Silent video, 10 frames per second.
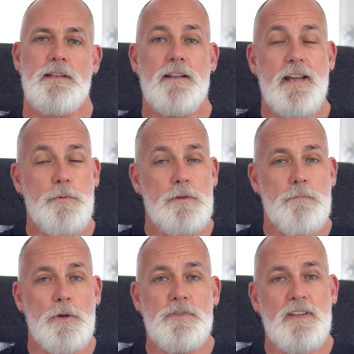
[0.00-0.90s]
Now, like with
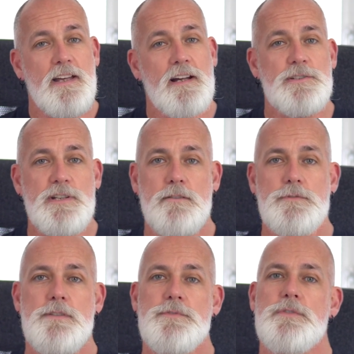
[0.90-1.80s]
most A I
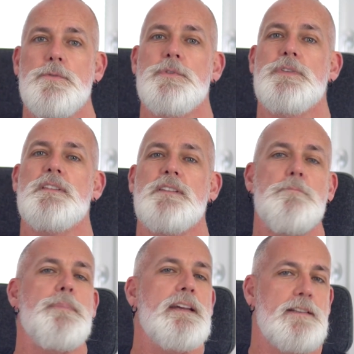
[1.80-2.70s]
generative tools, this
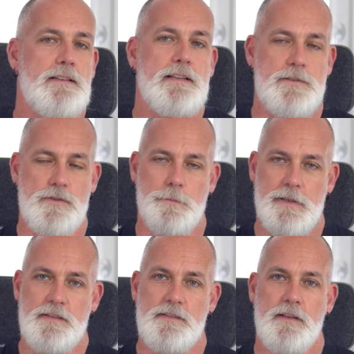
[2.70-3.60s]
can be a little hit or
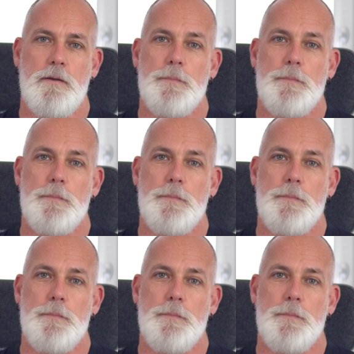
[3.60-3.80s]
miss,